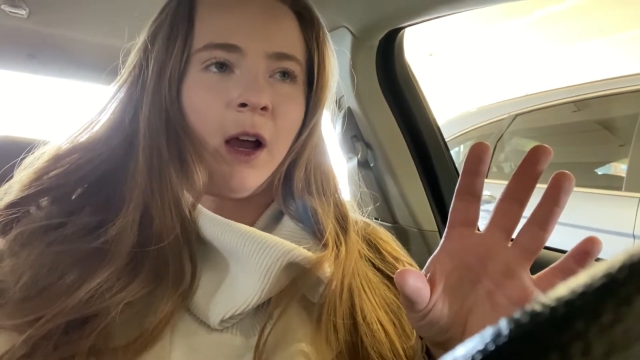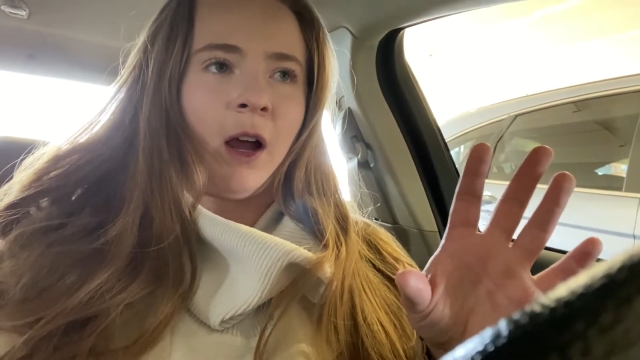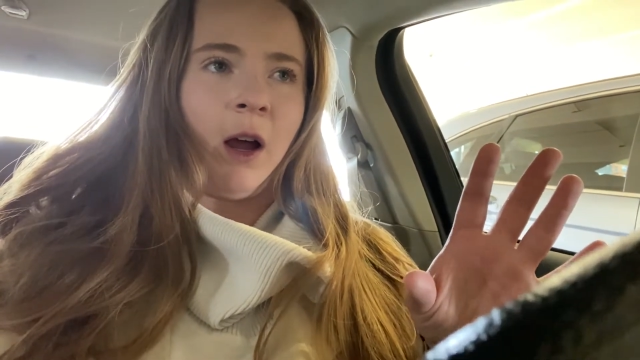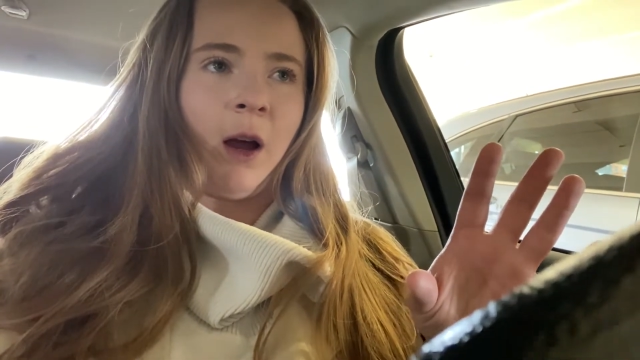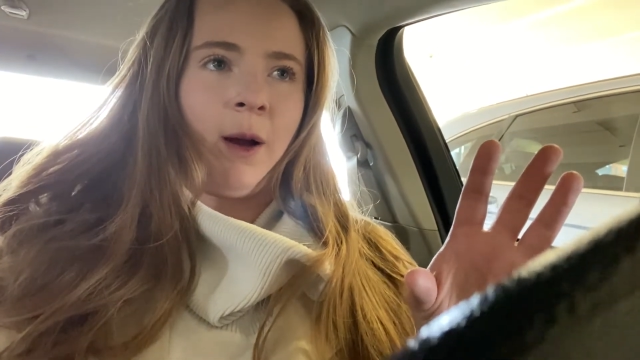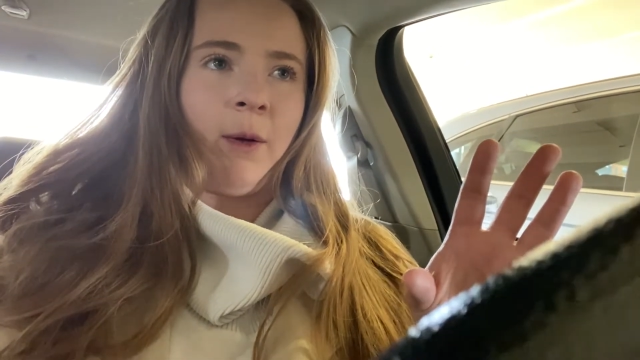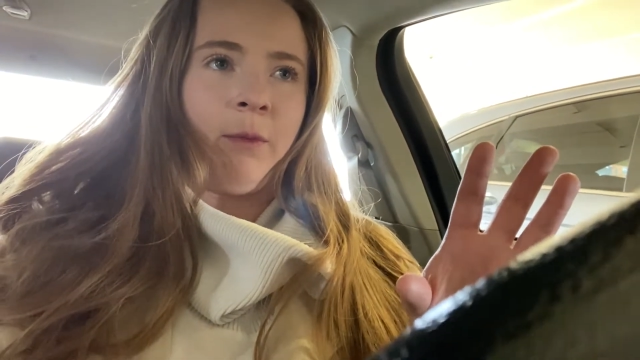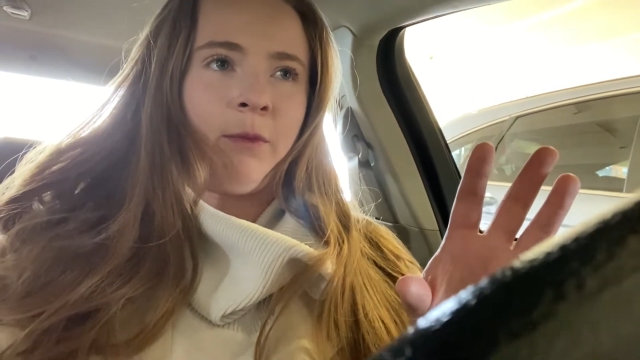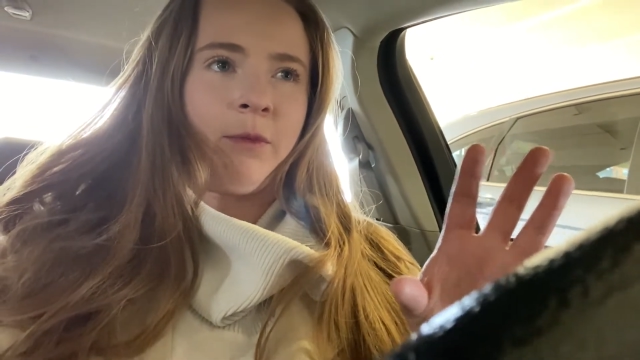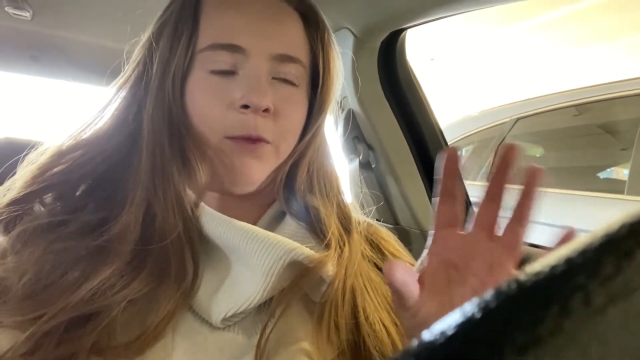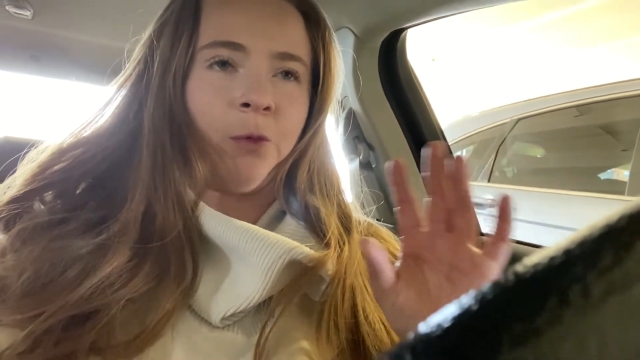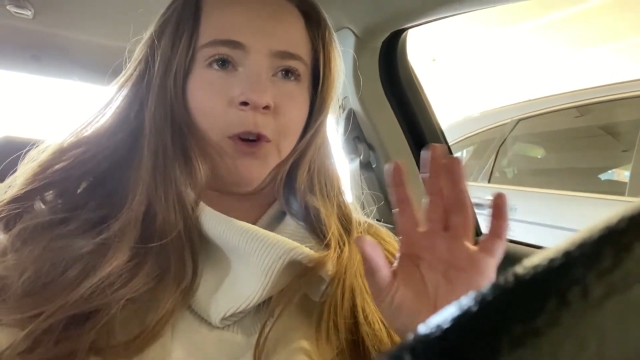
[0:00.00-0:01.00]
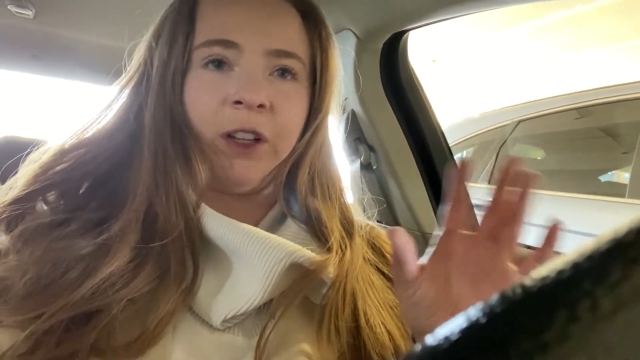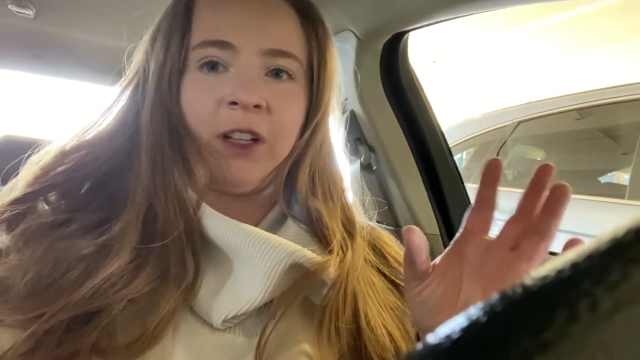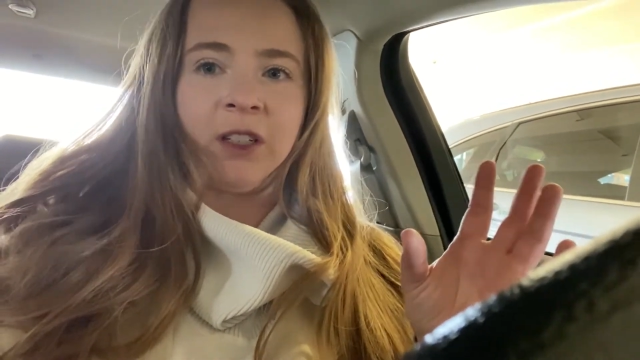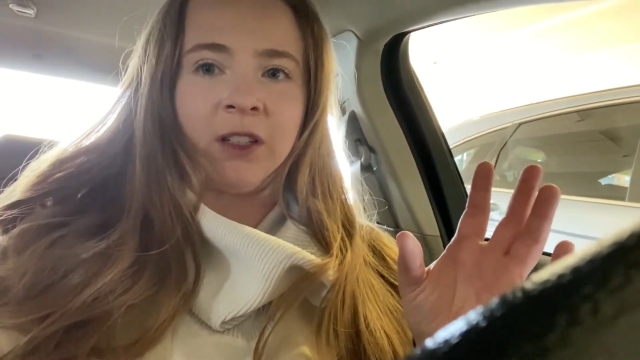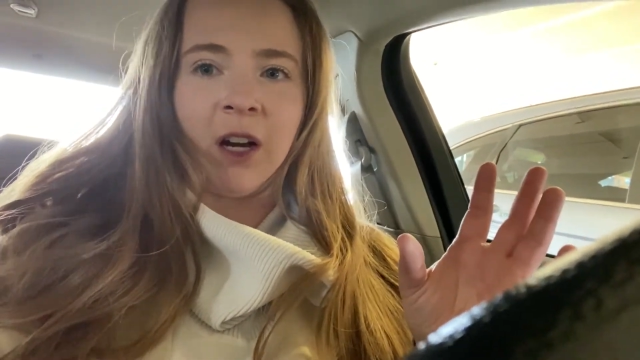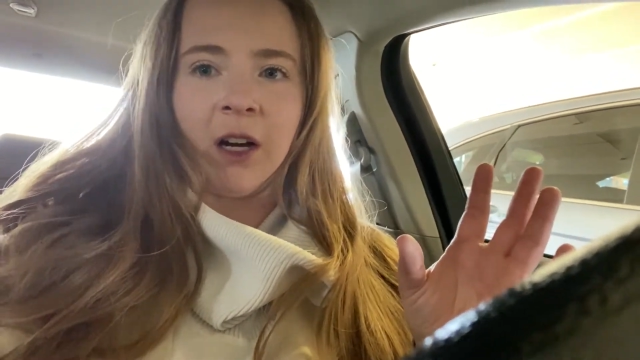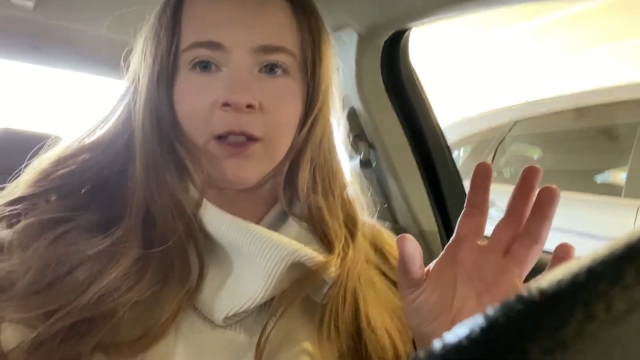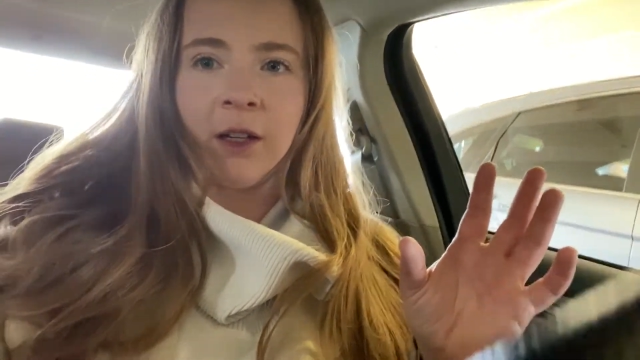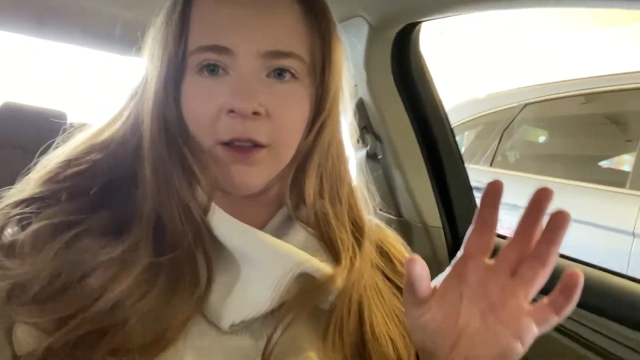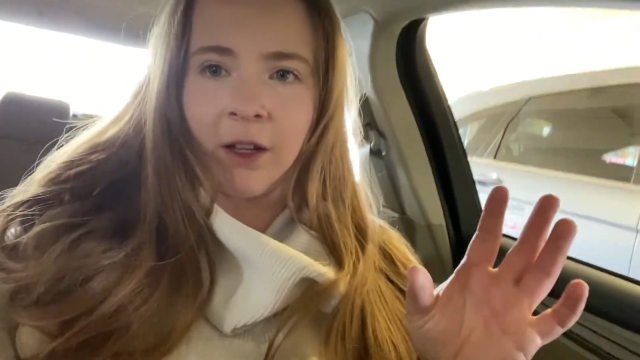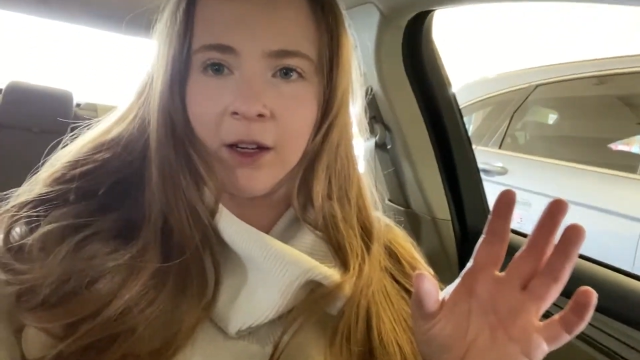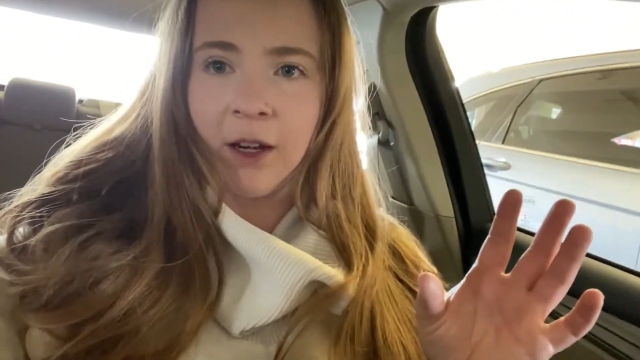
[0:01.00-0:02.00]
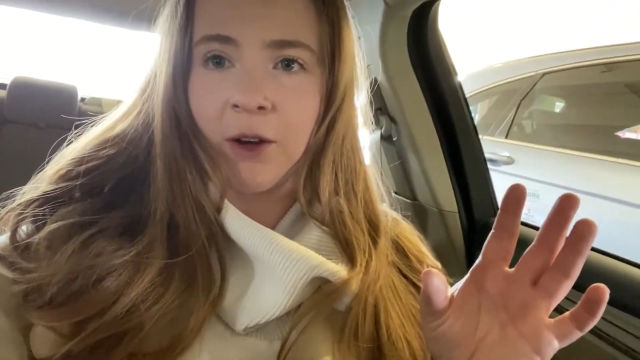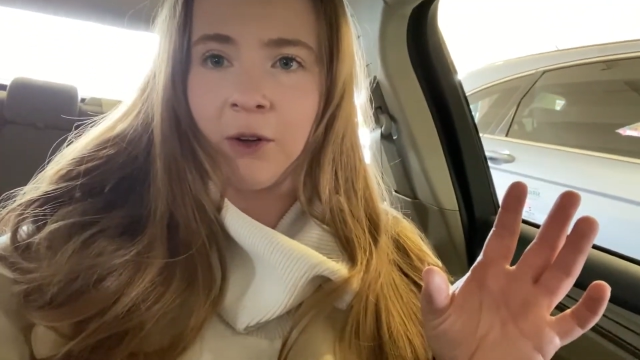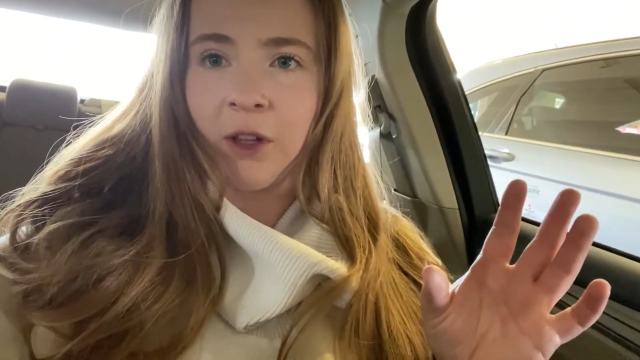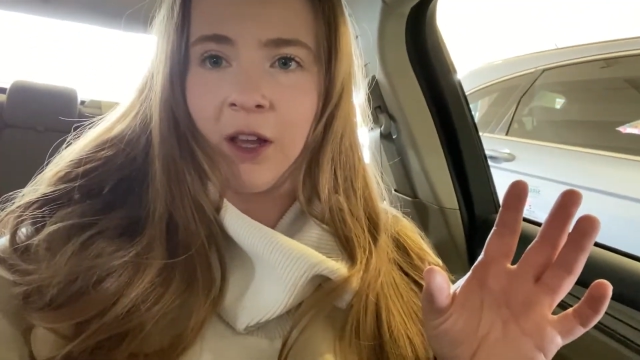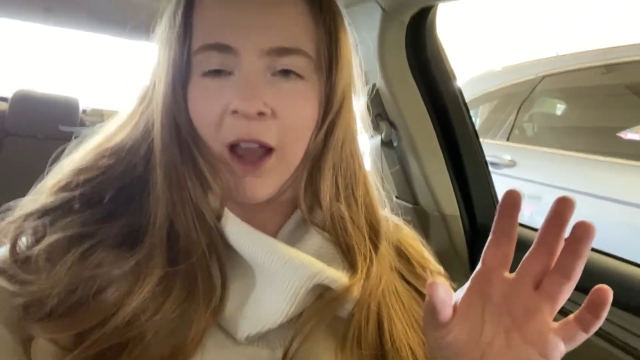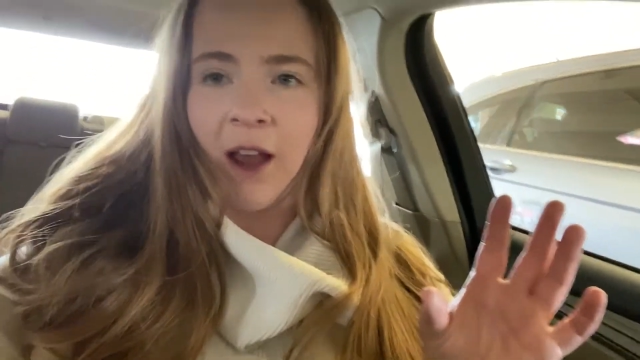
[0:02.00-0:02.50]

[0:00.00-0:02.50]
Really stocked on like nearly